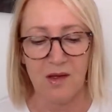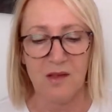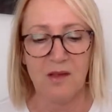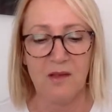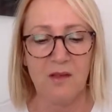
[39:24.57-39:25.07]

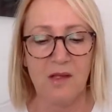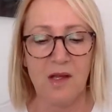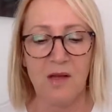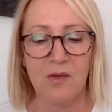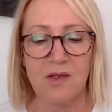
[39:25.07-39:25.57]
You know, the
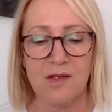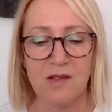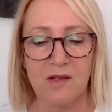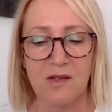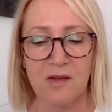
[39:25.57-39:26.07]
areas
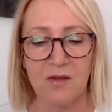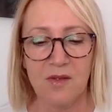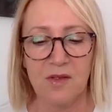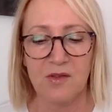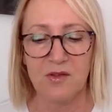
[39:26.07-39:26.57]
that the
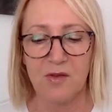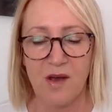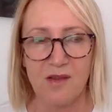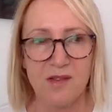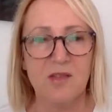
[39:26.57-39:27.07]
devil
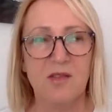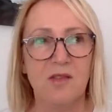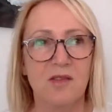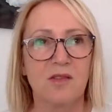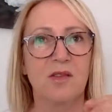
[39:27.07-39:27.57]
tries to,
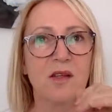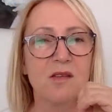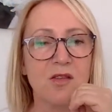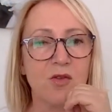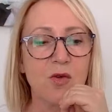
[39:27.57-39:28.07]
to get
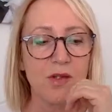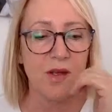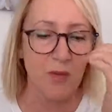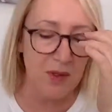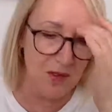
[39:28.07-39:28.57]
us caught
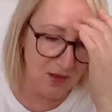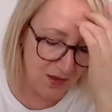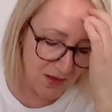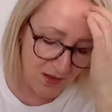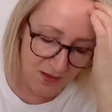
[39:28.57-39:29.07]
up in,
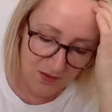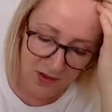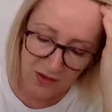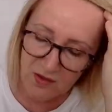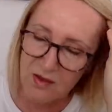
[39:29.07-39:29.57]
and I don't know if
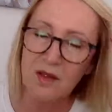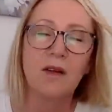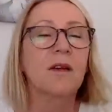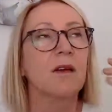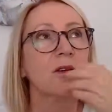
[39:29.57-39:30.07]
I can
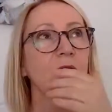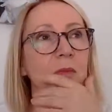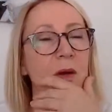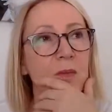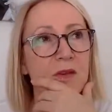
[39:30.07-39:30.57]
uh,
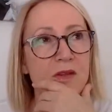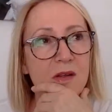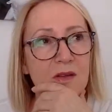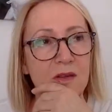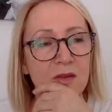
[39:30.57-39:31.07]
remember this,
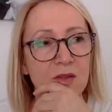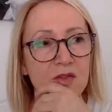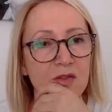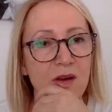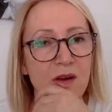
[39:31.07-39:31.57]
I'll give it a
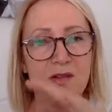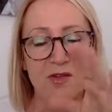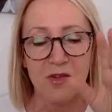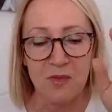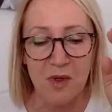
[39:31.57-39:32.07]
try. It's
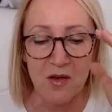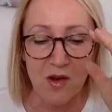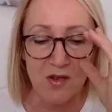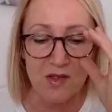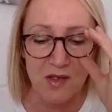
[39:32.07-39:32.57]
not in my
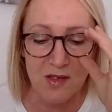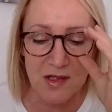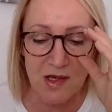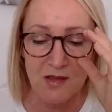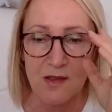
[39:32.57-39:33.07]
notes, is
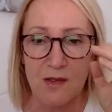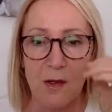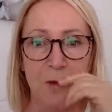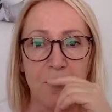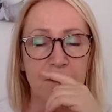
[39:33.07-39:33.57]
that.
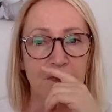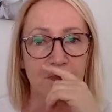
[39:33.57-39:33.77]
Um,